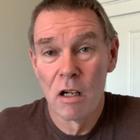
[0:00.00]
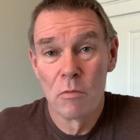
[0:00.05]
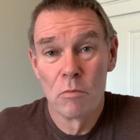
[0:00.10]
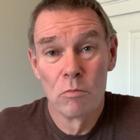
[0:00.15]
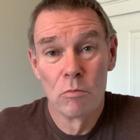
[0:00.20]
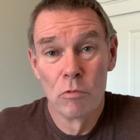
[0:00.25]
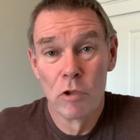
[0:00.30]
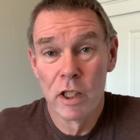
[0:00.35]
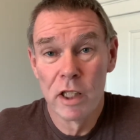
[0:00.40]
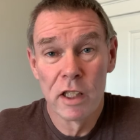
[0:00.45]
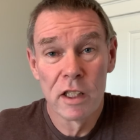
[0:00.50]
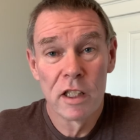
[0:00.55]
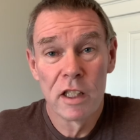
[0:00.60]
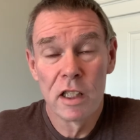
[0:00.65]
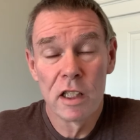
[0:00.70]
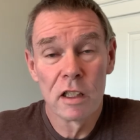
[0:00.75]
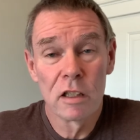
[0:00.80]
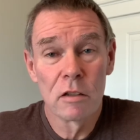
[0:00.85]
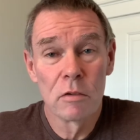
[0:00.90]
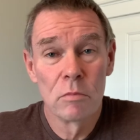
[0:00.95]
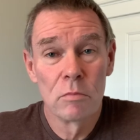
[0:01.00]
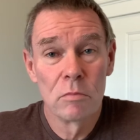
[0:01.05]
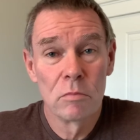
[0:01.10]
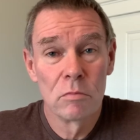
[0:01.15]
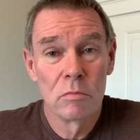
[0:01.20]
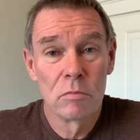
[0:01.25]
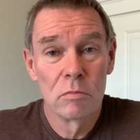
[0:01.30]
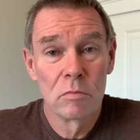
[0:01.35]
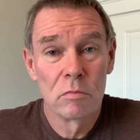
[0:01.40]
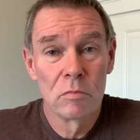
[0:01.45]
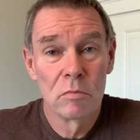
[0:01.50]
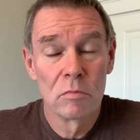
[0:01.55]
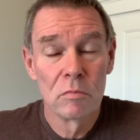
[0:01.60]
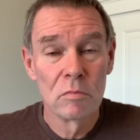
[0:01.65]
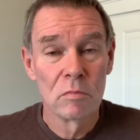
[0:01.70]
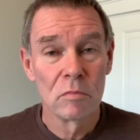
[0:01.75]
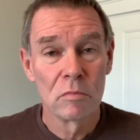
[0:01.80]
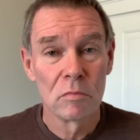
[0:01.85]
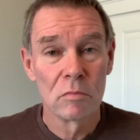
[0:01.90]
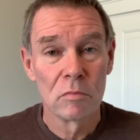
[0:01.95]
What do you think?
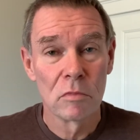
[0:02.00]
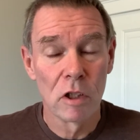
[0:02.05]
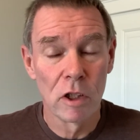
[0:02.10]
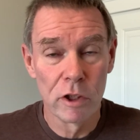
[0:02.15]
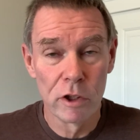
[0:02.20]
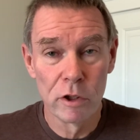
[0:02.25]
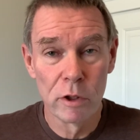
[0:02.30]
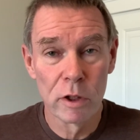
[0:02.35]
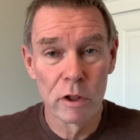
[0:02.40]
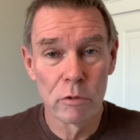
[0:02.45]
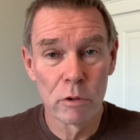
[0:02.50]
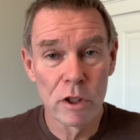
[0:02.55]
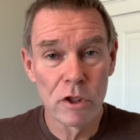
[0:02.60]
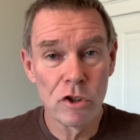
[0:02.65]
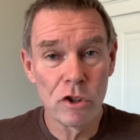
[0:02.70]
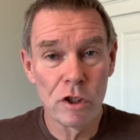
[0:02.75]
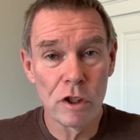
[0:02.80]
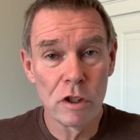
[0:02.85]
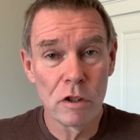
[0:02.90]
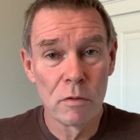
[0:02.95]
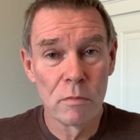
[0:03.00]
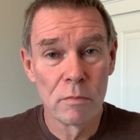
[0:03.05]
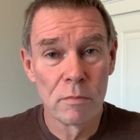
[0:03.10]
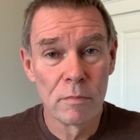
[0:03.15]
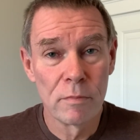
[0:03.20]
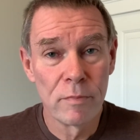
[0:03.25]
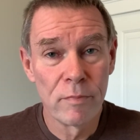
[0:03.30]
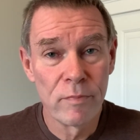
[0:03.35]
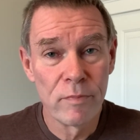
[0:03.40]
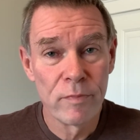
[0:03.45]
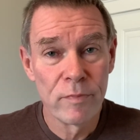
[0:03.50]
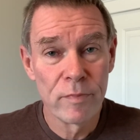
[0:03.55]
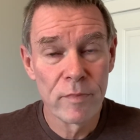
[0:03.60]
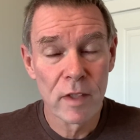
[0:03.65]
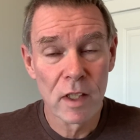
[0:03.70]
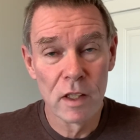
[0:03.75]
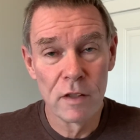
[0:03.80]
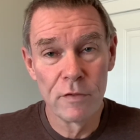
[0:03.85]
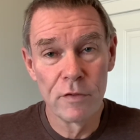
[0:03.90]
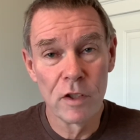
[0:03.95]
Are you a Christian?
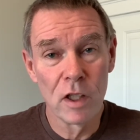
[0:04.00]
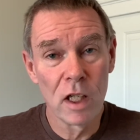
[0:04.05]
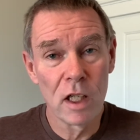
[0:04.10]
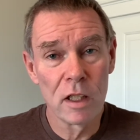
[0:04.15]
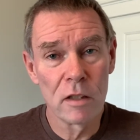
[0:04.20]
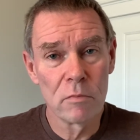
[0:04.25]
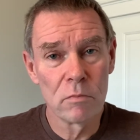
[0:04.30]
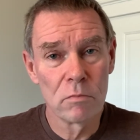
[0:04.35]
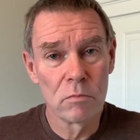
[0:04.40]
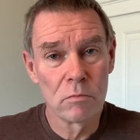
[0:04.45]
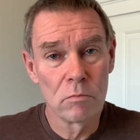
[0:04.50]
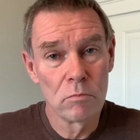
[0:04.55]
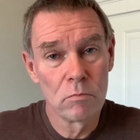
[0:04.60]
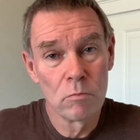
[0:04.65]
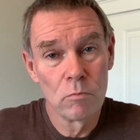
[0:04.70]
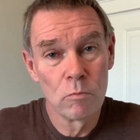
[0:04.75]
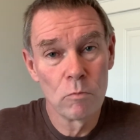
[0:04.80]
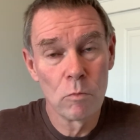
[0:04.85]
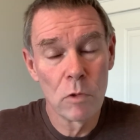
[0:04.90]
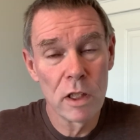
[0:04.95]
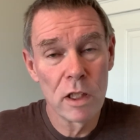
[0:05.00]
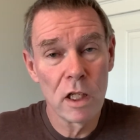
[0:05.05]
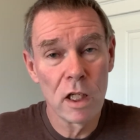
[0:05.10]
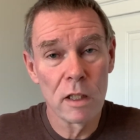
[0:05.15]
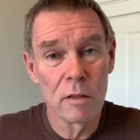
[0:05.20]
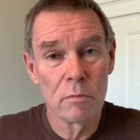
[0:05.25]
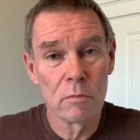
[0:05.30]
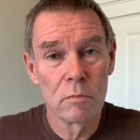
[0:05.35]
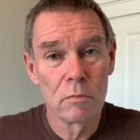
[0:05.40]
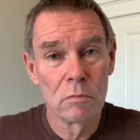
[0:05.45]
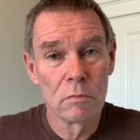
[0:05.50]
If not, why not?